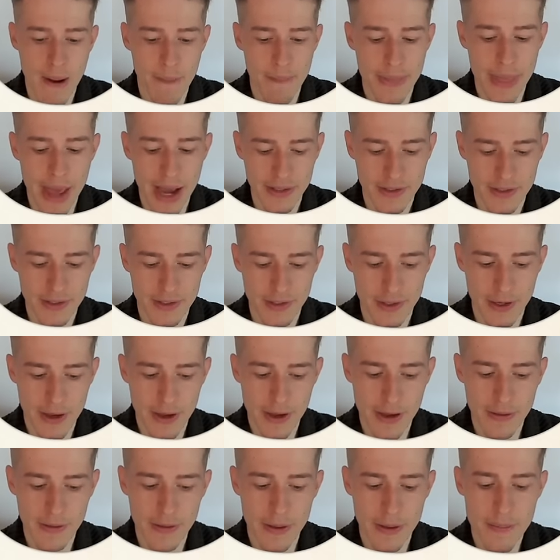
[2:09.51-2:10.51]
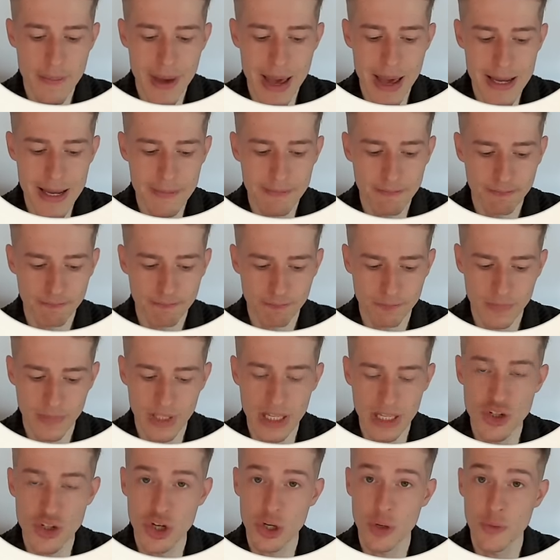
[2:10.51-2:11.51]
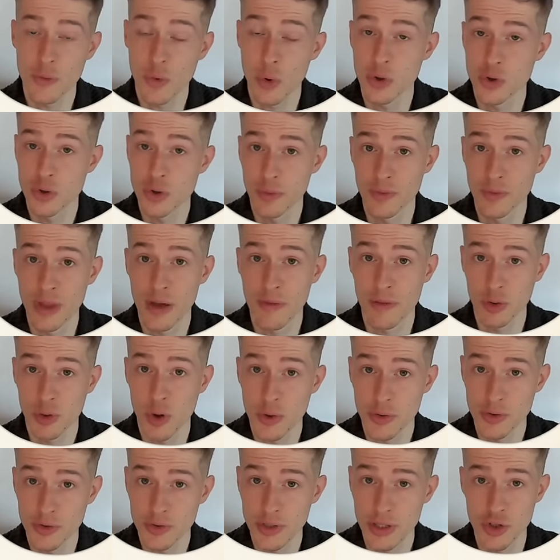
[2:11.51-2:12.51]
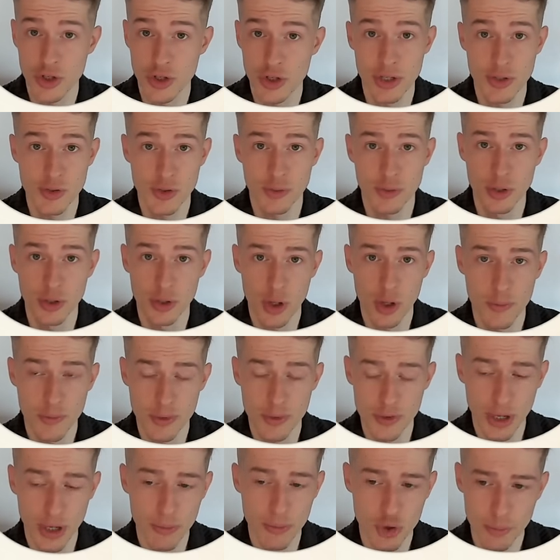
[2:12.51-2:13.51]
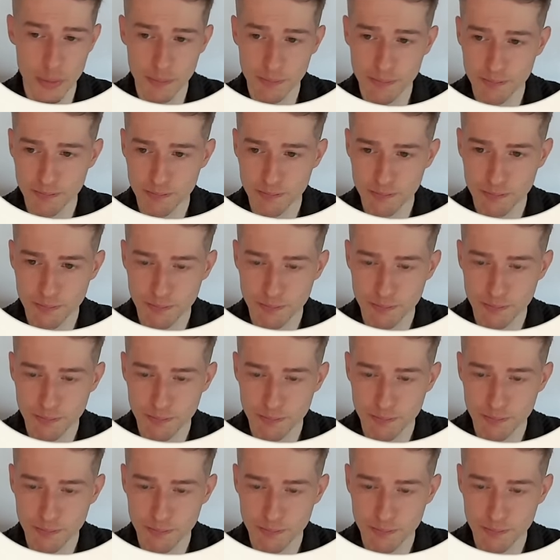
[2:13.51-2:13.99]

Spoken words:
That's the main teaching, of course, of Neville Goddard's teachings of the law of assumption.